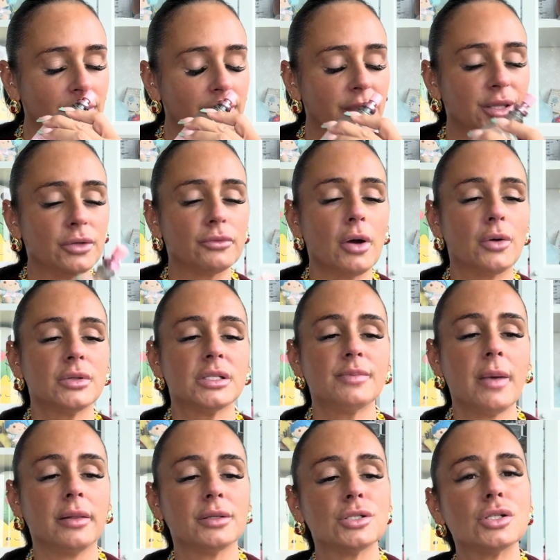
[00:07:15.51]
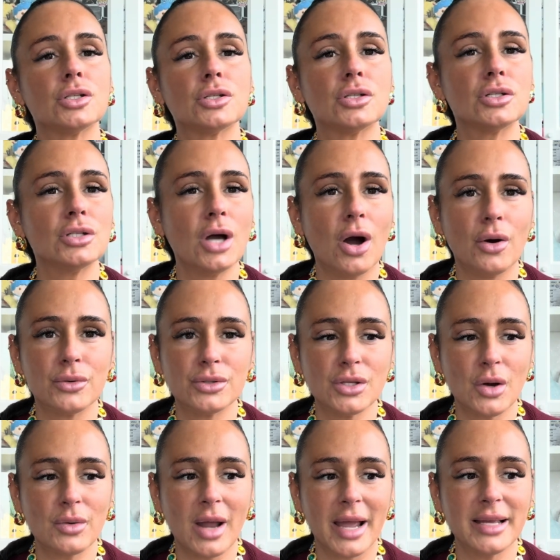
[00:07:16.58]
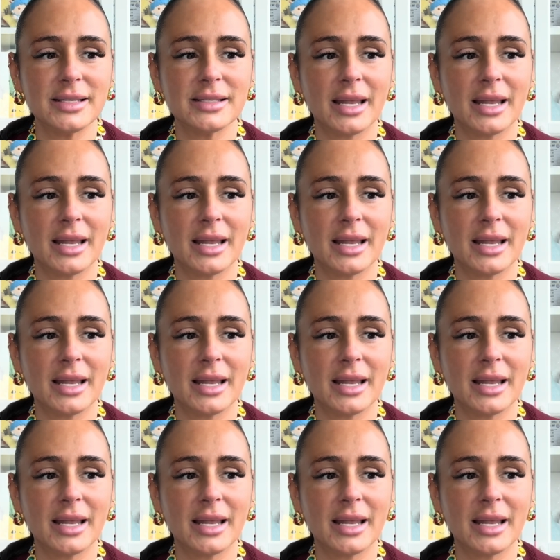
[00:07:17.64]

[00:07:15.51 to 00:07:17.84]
but the rose smell is so, so nice.